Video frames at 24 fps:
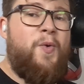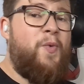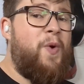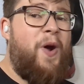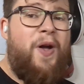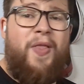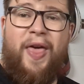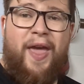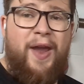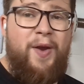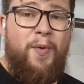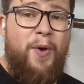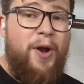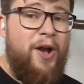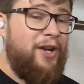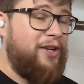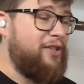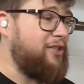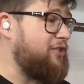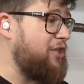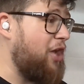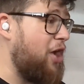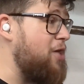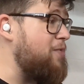Well, they work
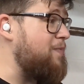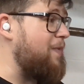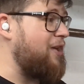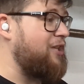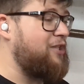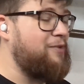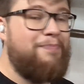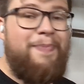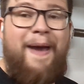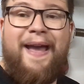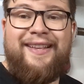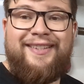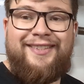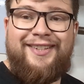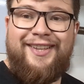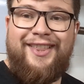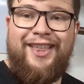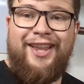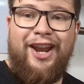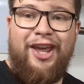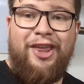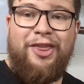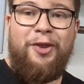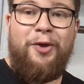so much better
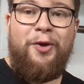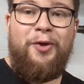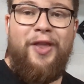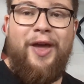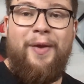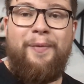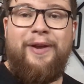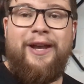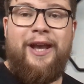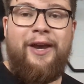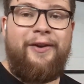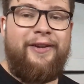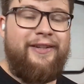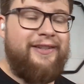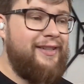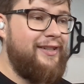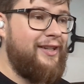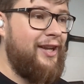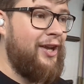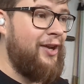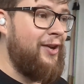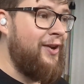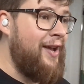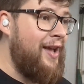than I thought they were going to
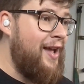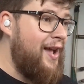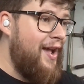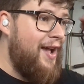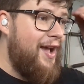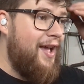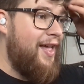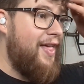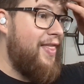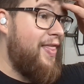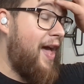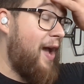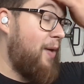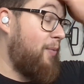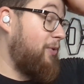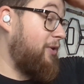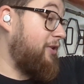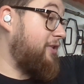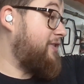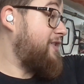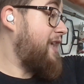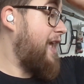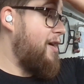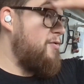do. That
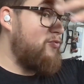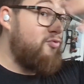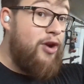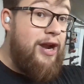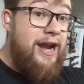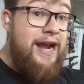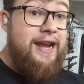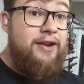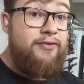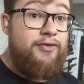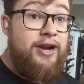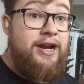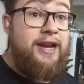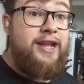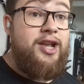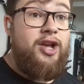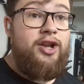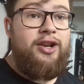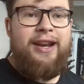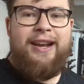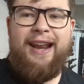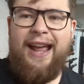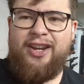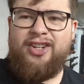was, yeah, really, really
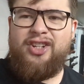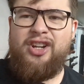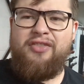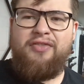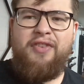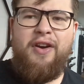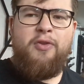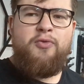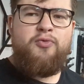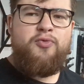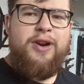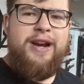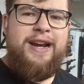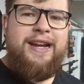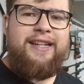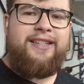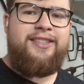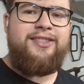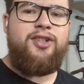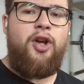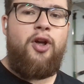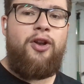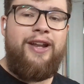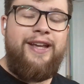good. It actually felt really
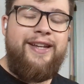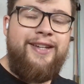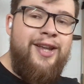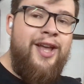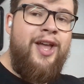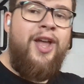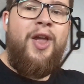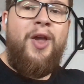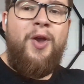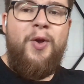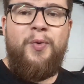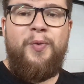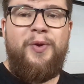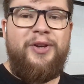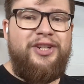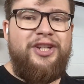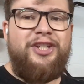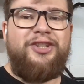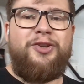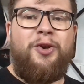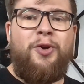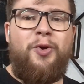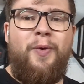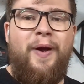solid, which
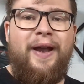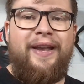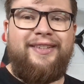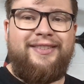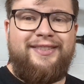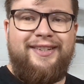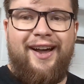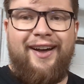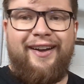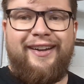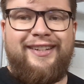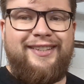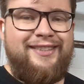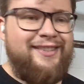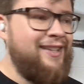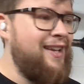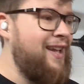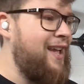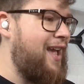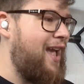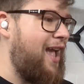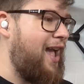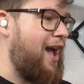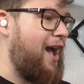is always nice.
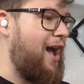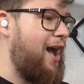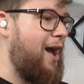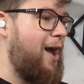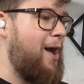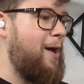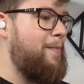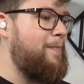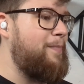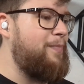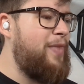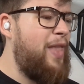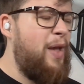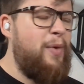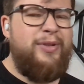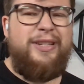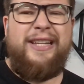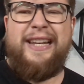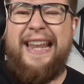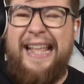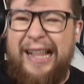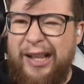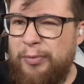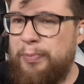There was a
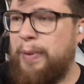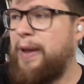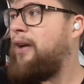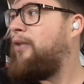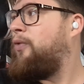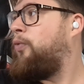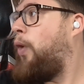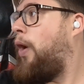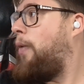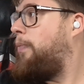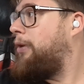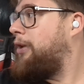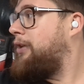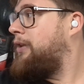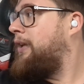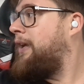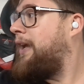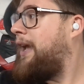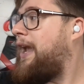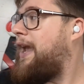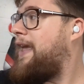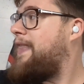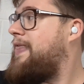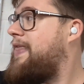little bit of wobble
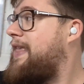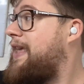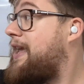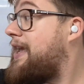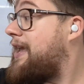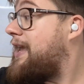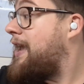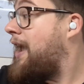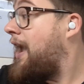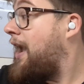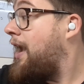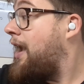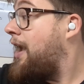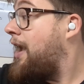in the